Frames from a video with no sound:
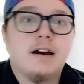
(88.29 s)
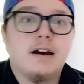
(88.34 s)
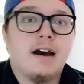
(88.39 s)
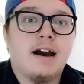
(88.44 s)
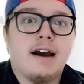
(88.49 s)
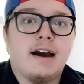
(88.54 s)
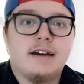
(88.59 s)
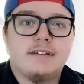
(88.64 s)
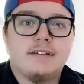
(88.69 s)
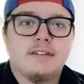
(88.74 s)

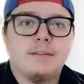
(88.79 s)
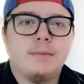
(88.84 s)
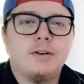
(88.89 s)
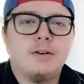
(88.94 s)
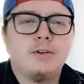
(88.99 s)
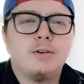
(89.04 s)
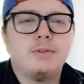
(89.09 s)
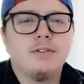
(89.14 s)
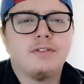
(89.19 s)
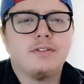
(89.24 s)
As someone who
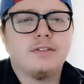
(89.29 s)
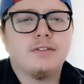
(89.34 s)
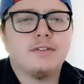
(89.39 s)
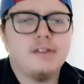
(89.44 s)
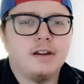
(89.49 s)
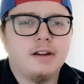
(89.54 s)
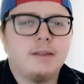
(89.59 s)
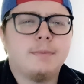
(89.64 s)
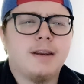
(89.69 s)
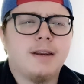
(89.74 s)
is still
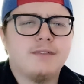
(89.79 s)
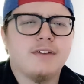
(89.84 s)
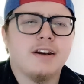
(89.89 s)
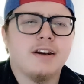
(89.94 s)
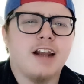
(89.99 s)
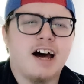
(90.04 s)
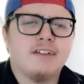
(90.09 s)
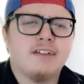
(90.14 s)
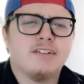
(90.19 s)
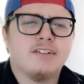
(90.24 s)
a bit of a
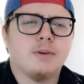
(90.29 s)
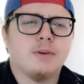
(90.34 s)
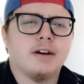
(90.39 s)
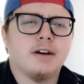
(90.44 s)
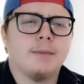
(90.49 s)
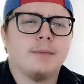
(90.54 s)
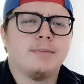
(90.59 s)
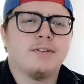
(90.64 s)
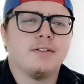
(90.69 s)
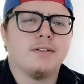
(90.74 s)
novice when it
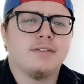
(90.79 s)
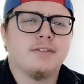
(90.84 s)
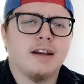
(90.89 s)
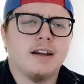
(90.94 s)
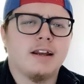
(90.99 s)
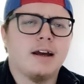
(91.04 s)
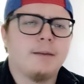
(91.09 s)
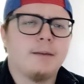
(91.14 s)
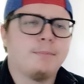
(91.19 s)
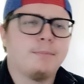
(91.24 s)
comes to setting
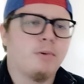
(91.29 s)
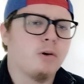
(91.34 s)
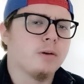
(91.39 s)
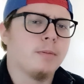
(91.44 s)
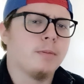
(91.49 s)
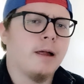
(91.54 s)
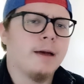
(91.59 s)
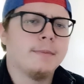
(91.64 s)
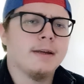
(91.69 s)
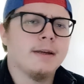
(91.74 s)
up portable
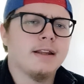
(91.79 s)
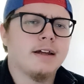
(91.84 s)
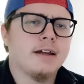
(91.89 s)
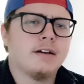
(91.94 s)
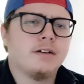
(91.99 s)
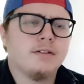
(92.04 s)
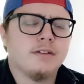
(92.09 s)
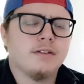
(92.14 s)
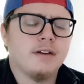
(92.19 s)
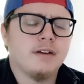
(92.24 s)

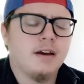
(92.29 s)
emulators,